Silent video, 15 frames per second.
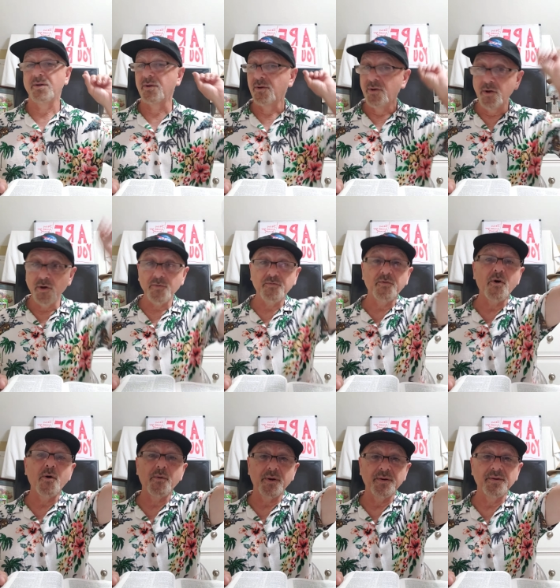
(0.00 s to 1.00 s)
Look
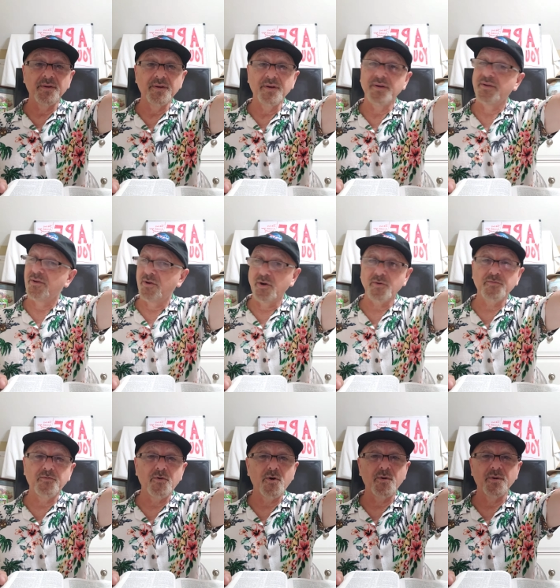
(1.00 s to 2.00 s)
forward. Look
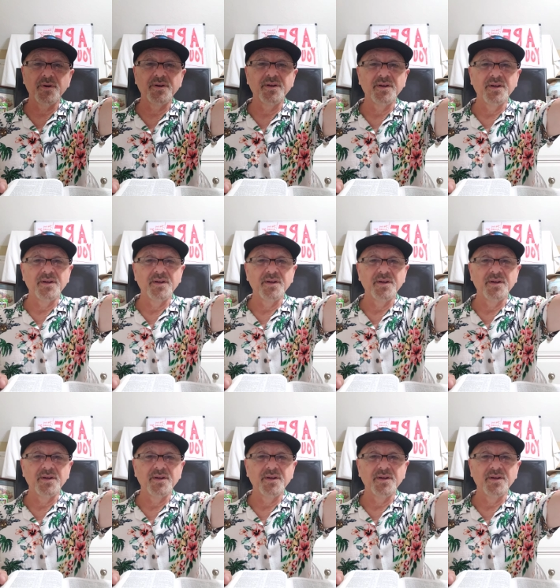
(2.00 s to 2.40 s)
forward.